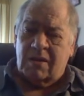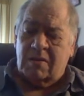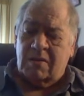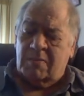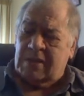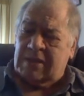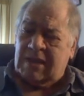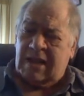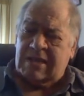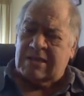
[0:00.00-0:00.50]

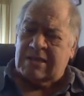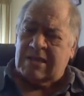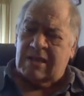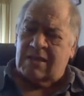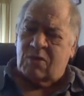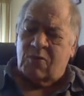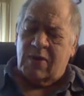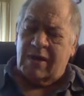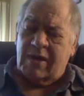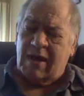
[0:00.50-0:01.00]
But that's not
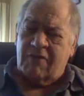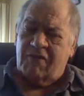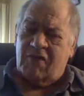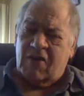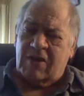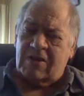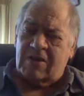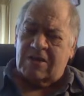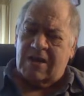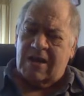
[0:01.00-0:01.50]
the way I
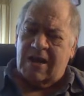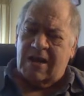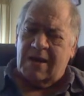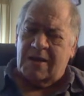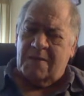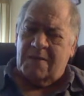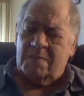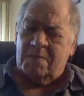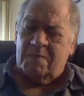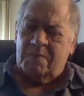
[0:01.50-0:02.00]
felt today.
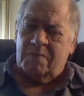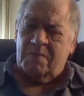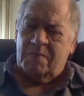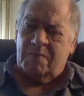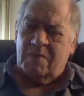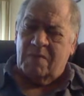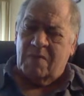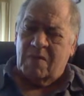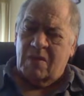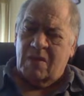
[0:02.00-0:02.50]

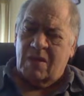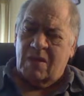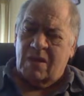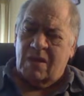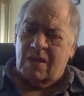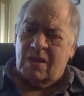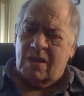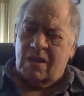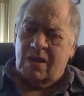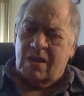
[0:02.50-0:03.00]

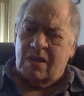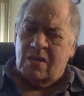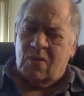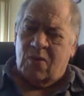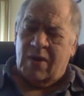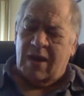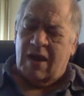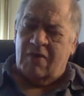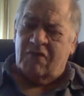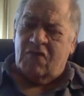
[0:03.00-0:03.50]
The
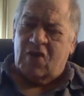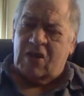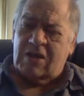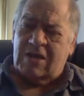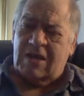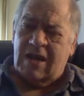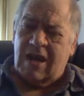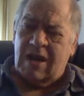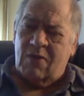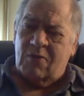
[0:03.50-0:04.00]
way I felt
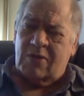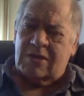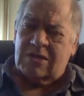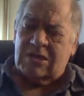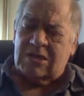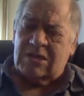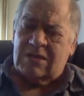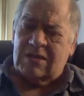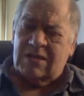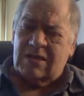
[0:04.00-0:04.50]
today was,
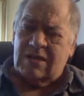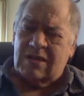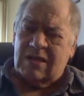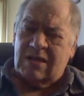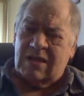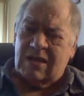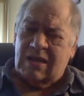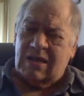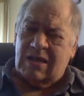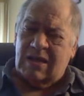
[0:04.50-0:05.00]

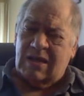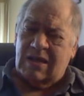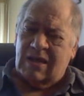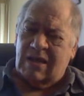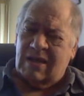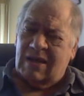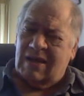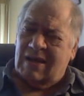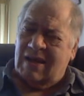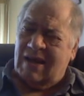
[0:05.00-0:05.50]

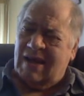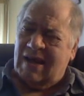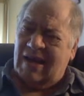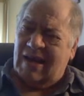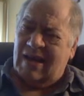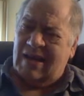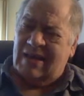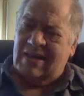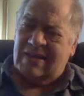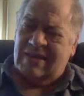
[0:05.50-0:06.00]

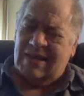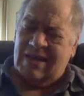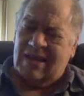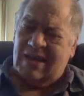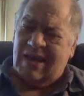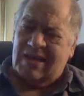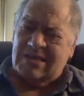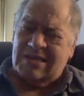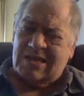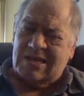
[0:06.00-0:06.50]
I think
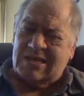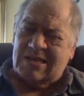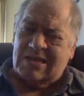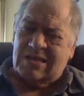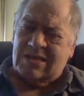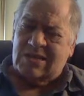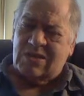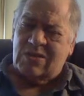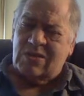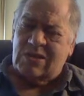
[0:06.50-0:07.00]
I'd just as
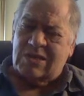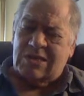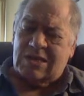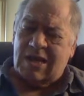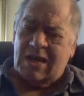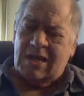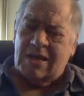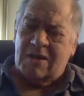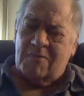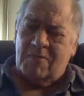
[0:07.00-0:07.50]
soon
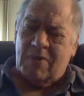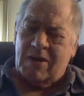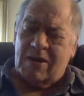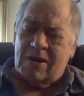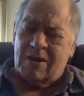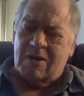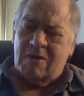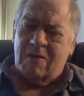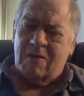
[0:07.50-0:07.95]
stay in bed.